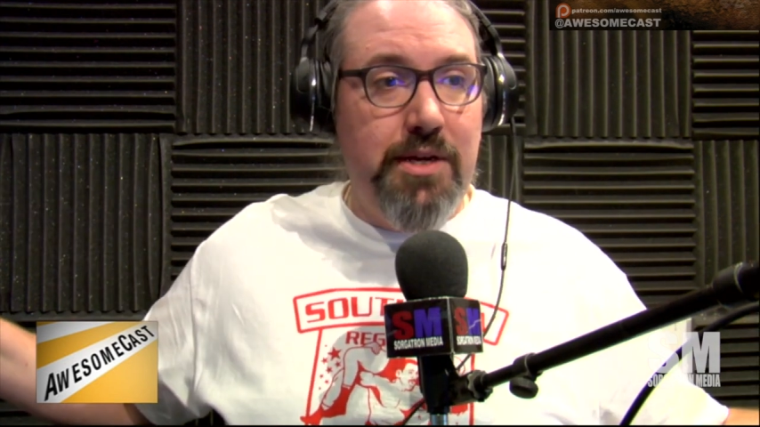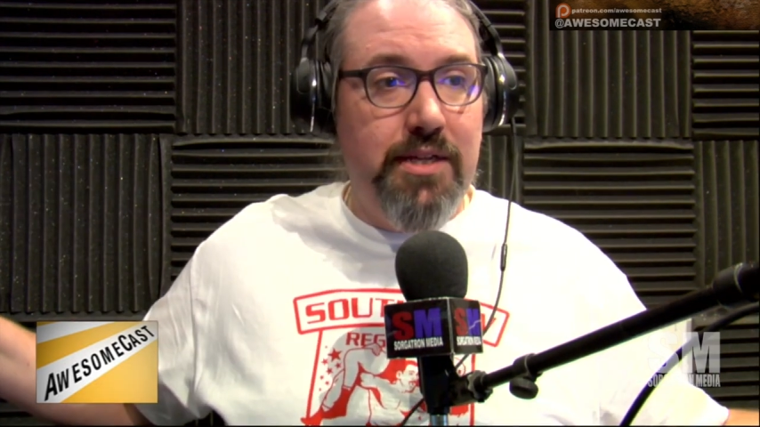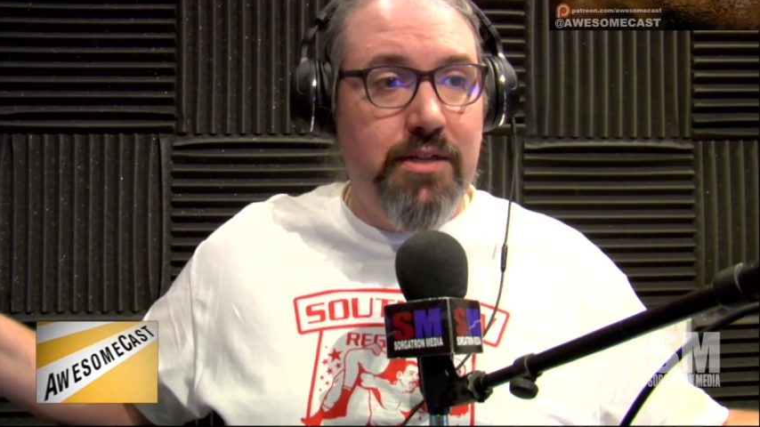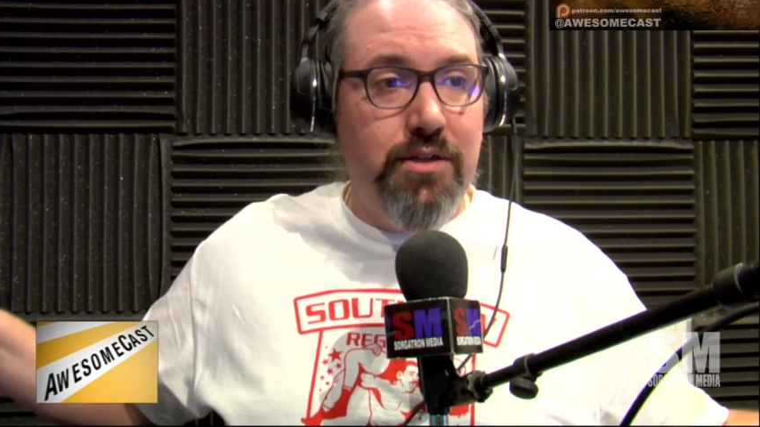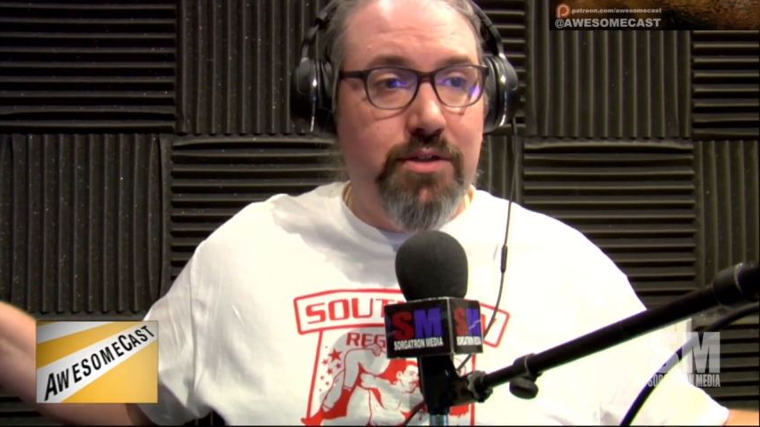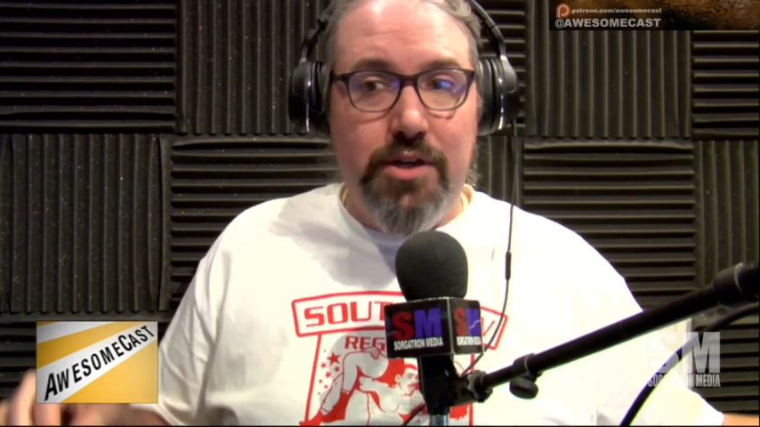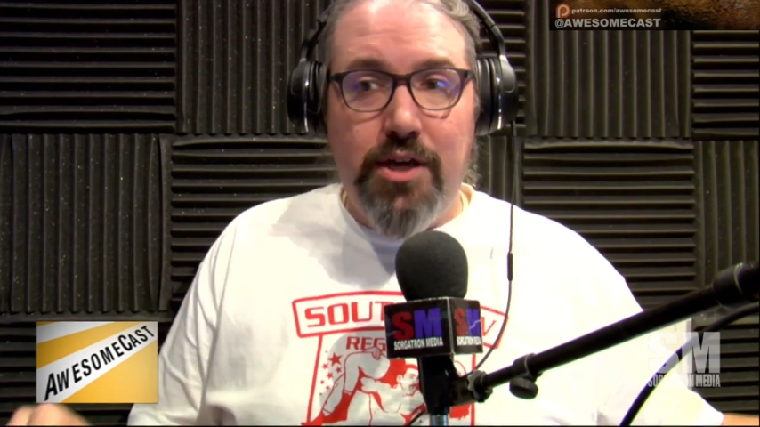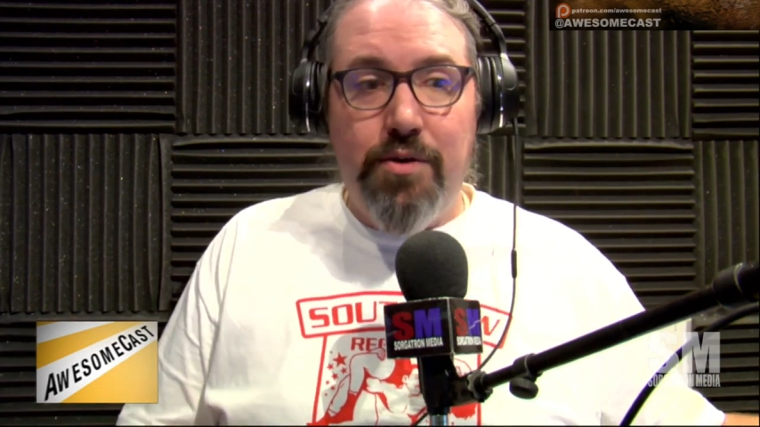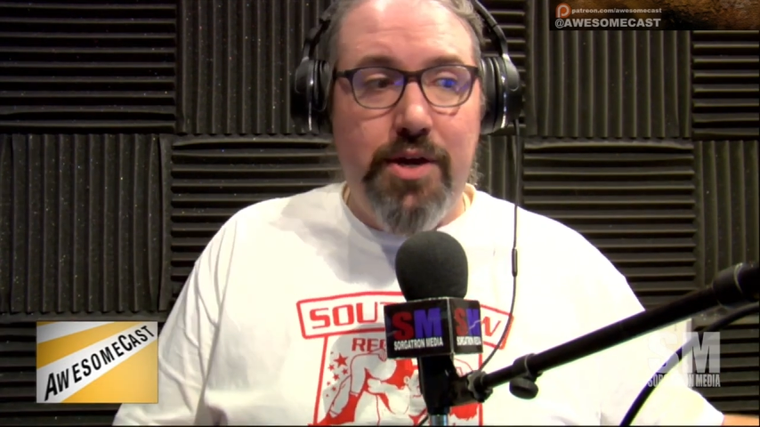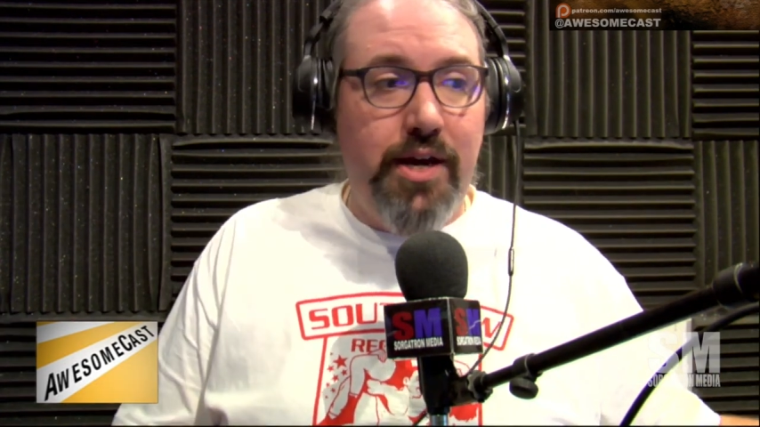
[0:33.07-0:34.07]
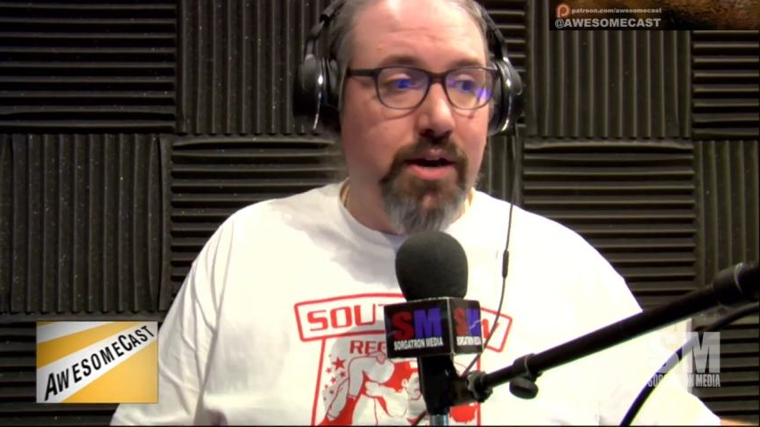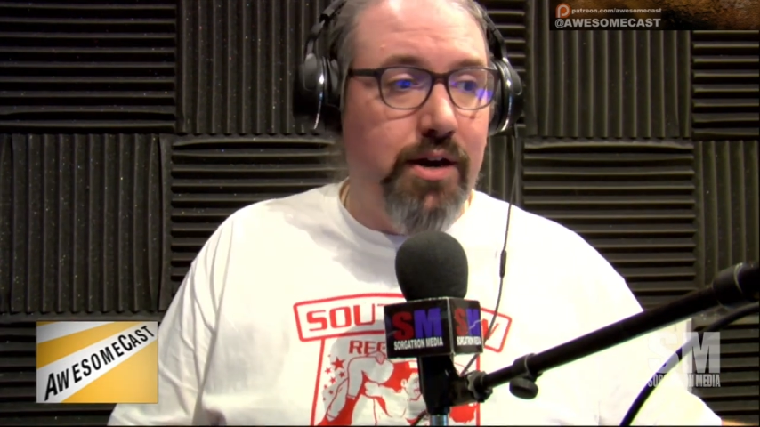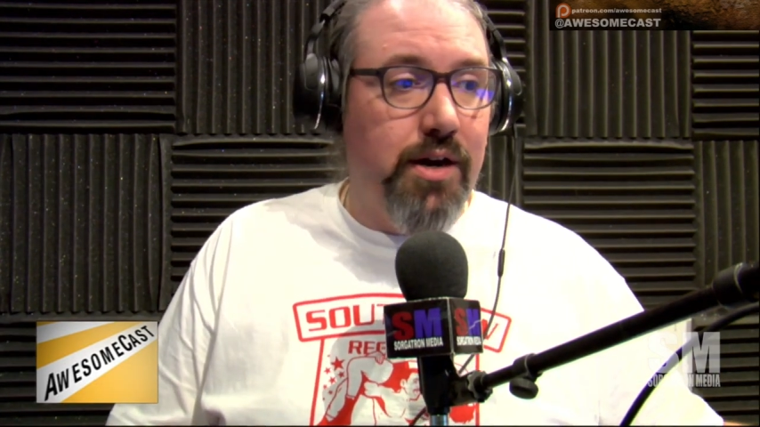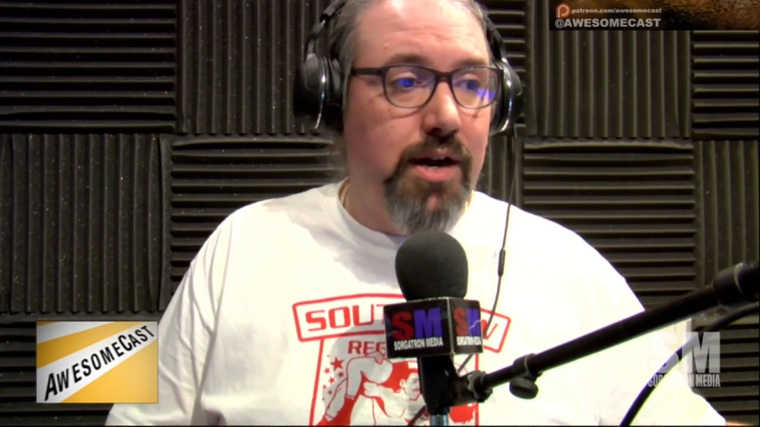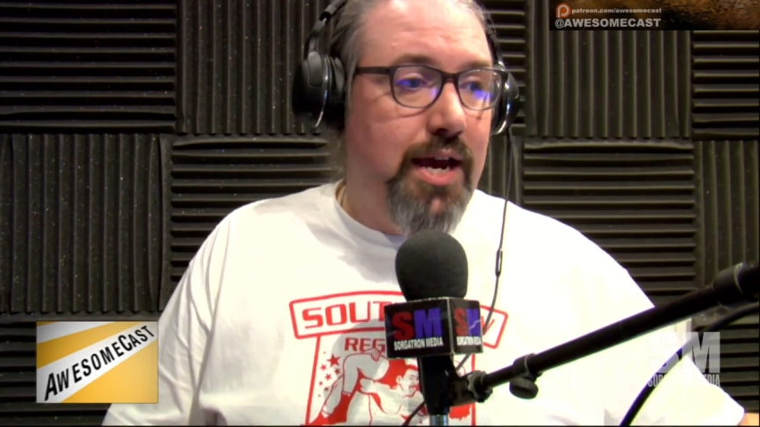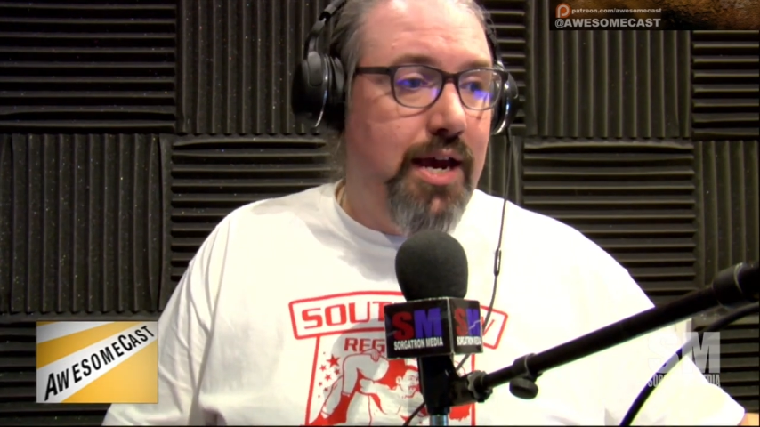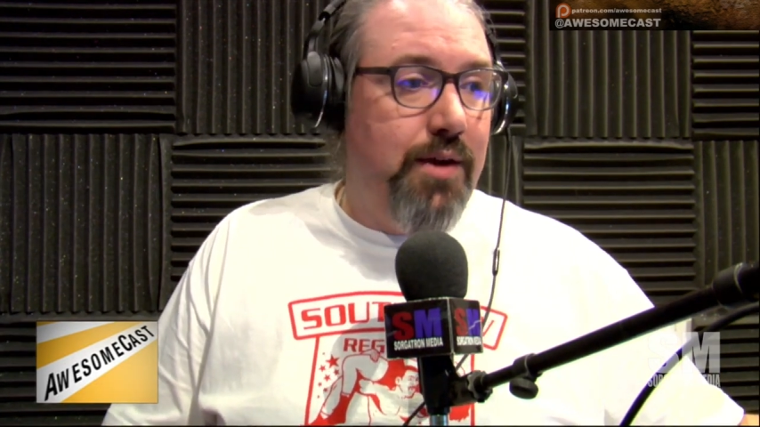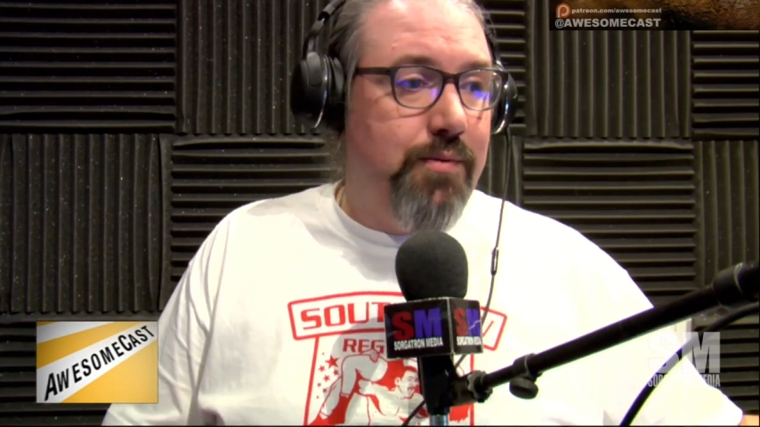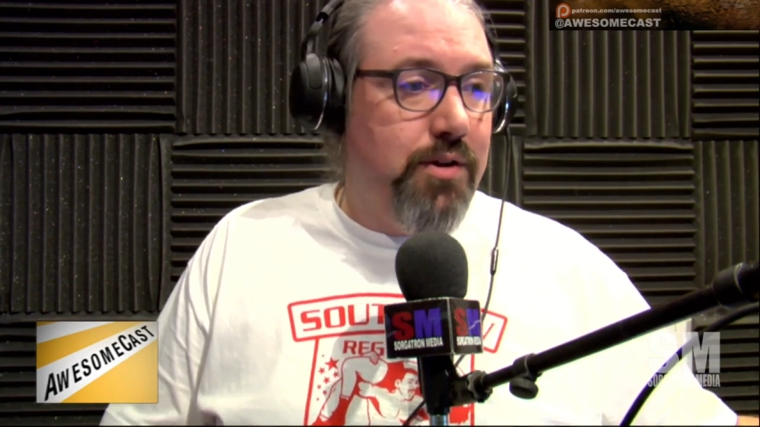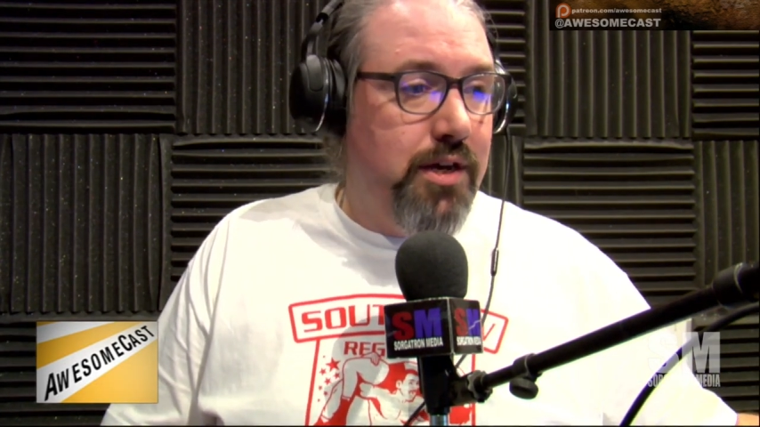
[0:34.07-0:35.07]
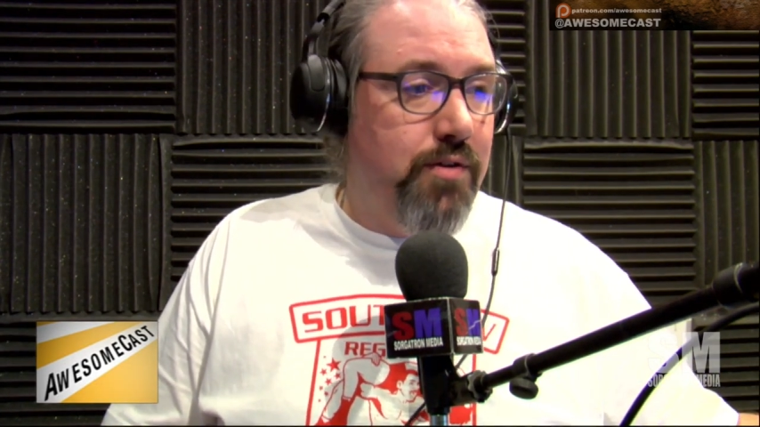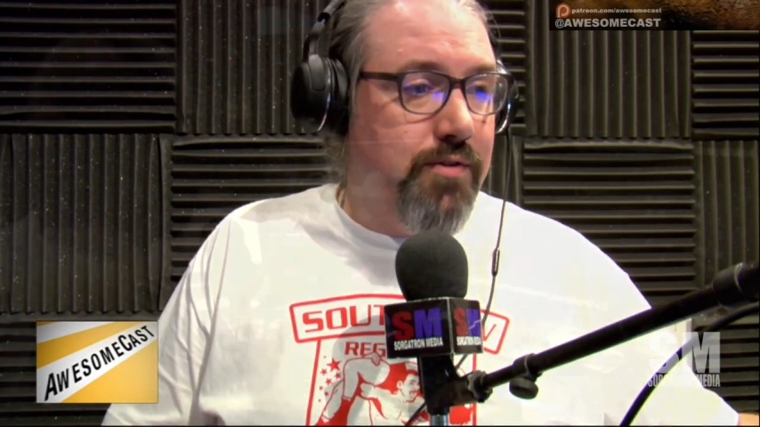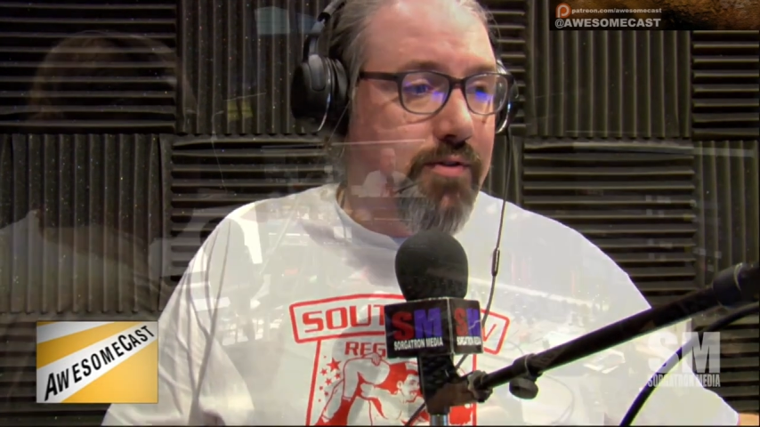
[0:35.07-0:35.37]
in the studio here, and we'll go the overage.